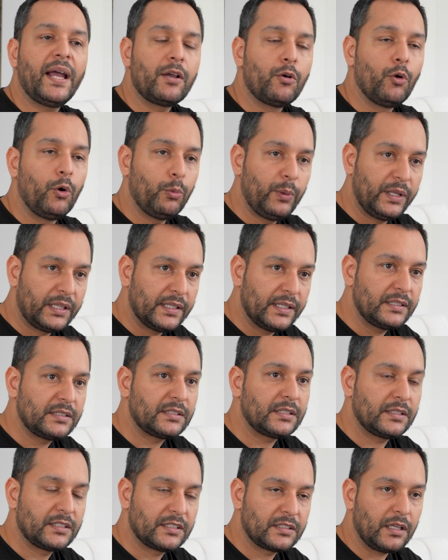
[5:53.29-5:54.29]
goal with
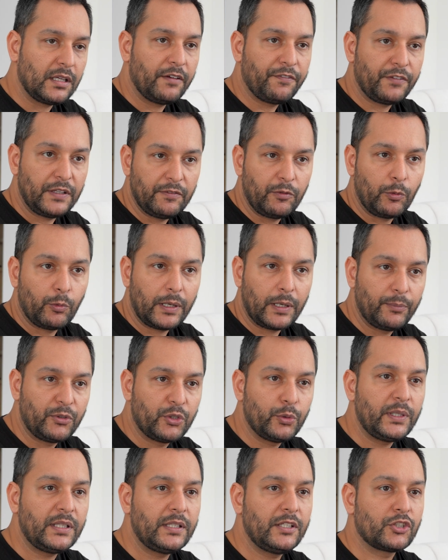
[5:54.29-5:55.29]
this stuff, even when I'm
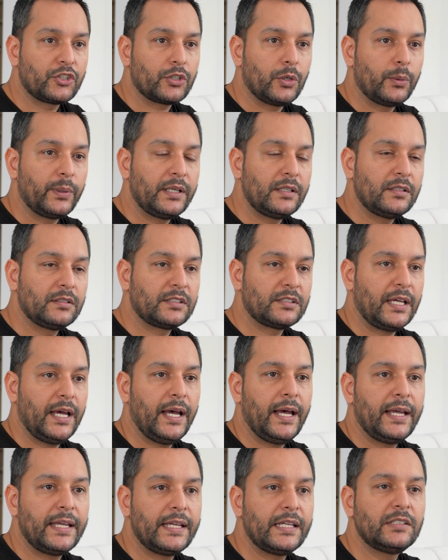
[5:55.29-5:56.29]
doing these showings,
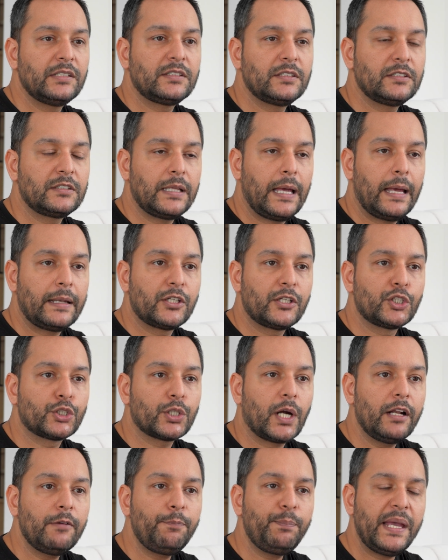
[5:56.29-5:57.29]
is that to
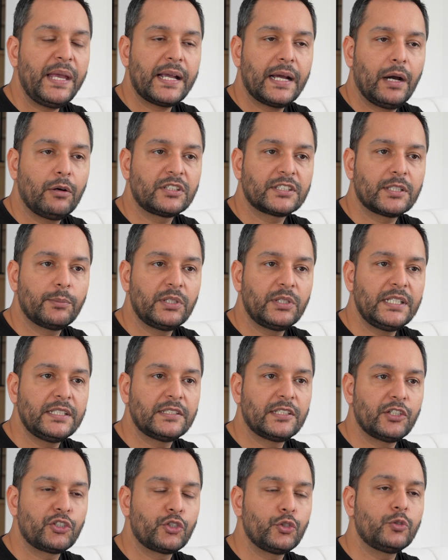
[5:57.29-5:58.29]
try to pick out some of
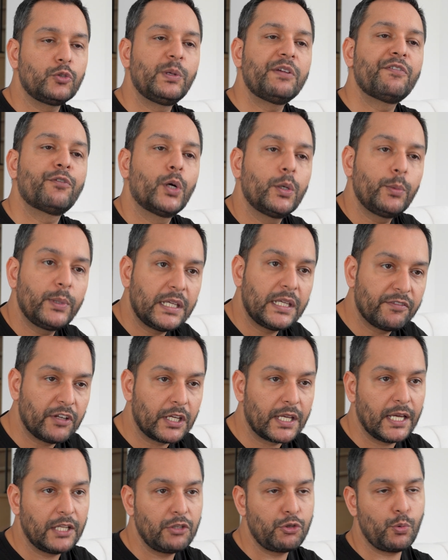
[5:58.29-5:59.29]
these issues before we
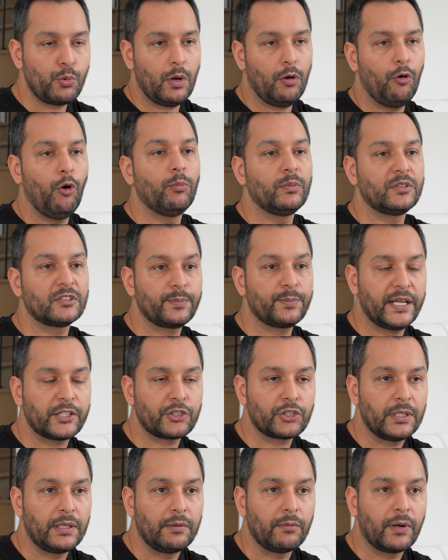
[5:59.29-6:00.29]
even get to a home inspection,